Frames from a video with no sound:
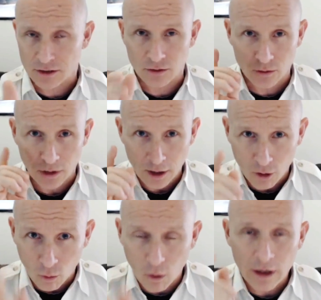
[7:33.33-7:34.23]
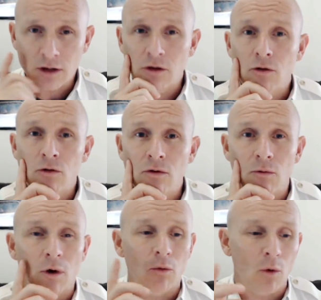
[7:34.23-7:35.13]
too.
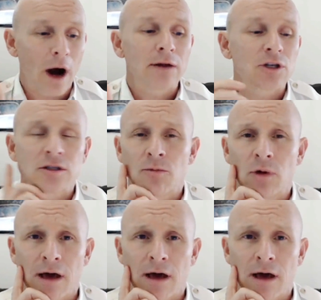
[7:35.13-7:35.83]
Why should someone